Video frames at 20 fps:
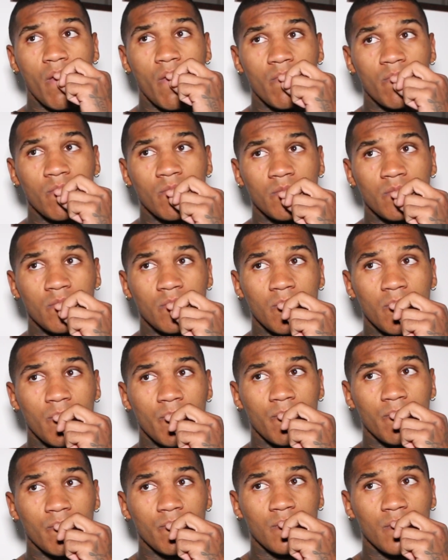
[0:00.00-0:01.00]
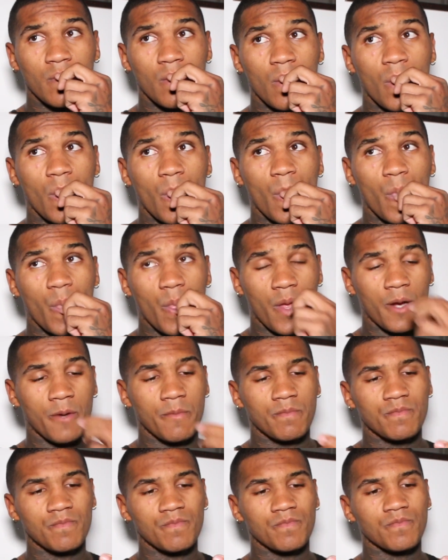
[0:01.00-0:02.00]
Chris Eubank Junior, did you have
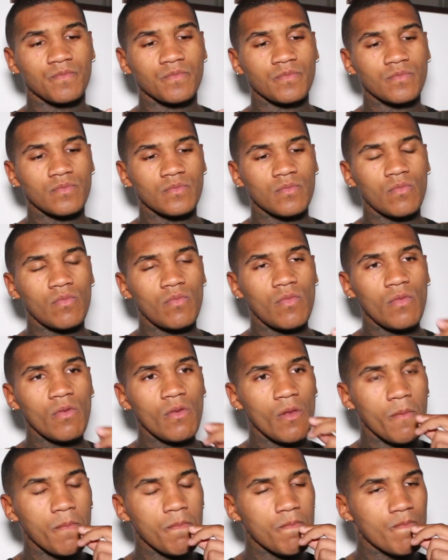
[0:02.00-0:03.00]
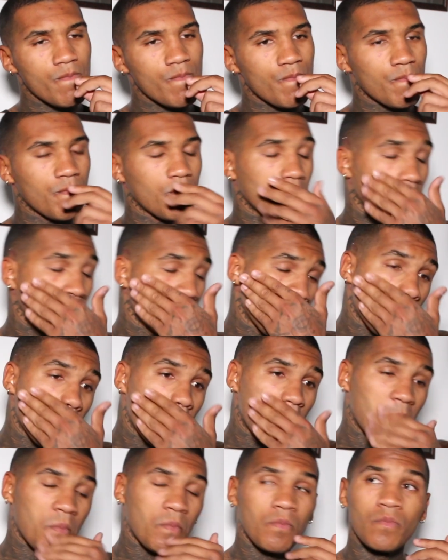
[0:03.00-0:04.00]
any further talks since we last spoke? It's
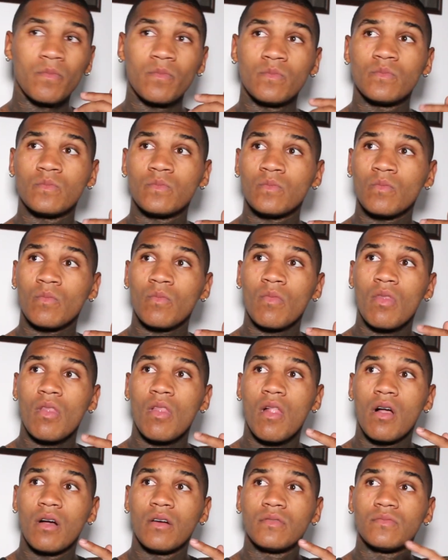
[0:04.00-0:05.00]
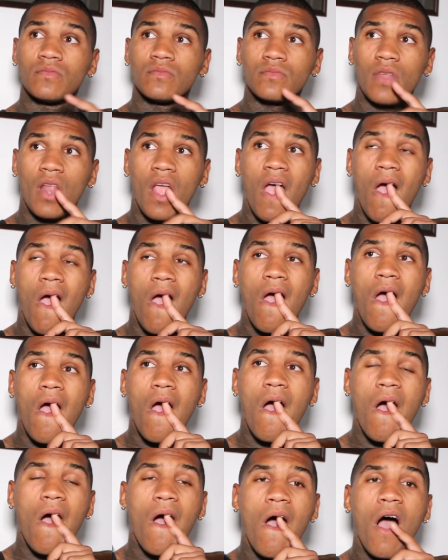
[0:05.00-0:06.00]
probably, what, three or four months ago when Matt was first
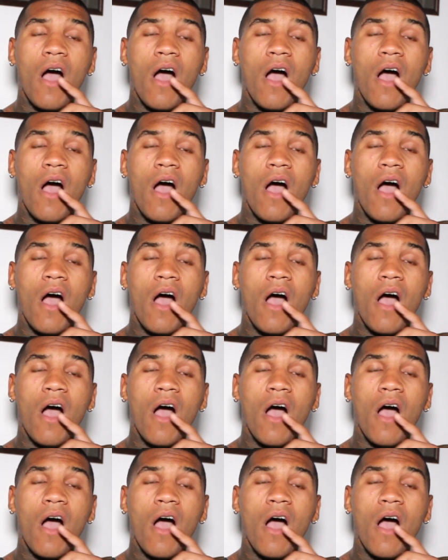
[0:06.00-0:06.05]
mentioned?